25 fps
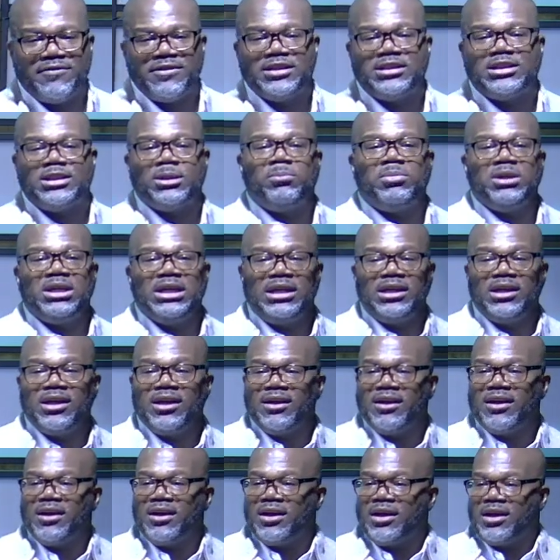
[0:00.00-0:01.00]
to be
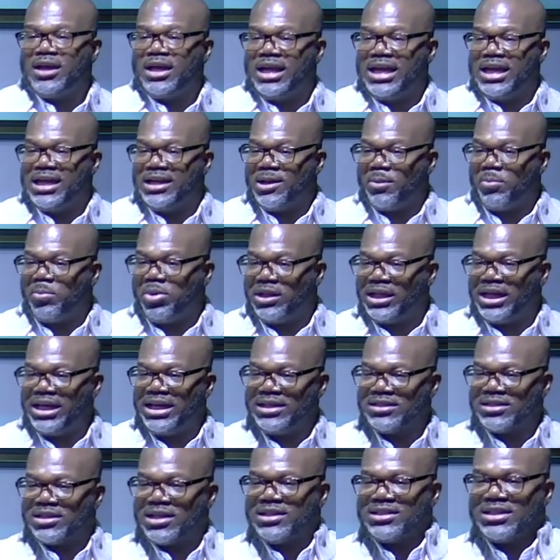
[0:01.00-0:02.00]
in a place
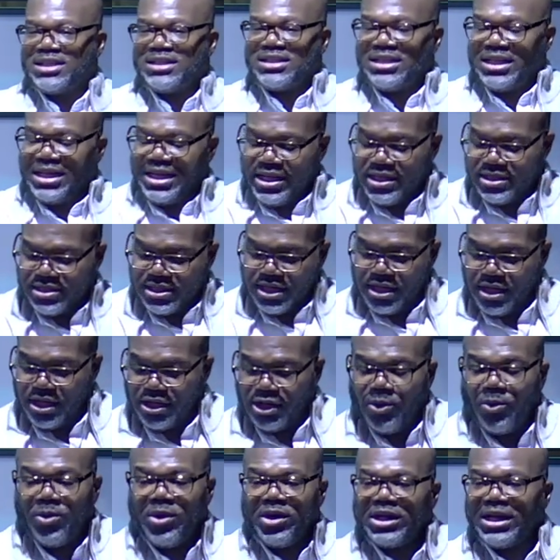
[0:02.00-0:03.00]
because it says the
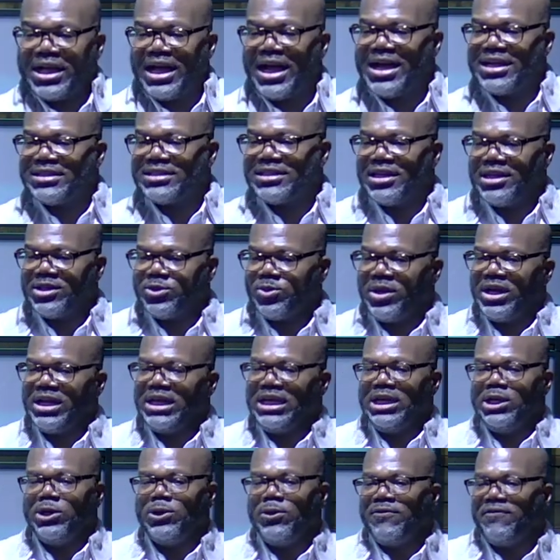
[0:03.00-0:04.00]
word of god says what he
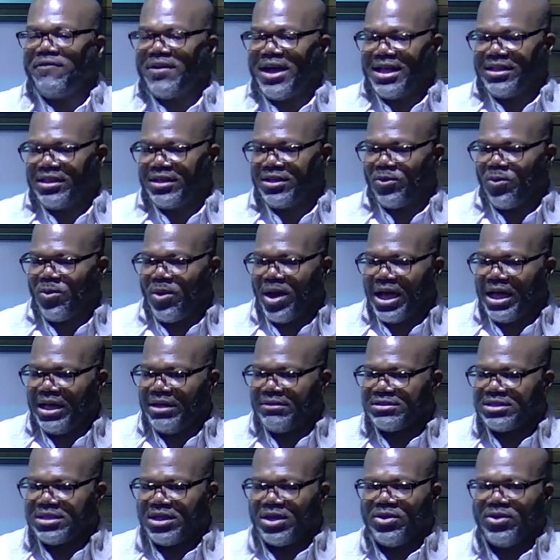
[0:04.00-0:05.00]
who findeth a wife
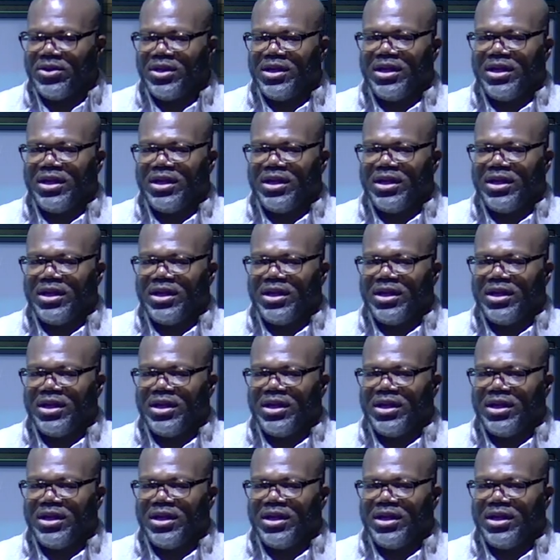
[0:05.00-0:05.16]
so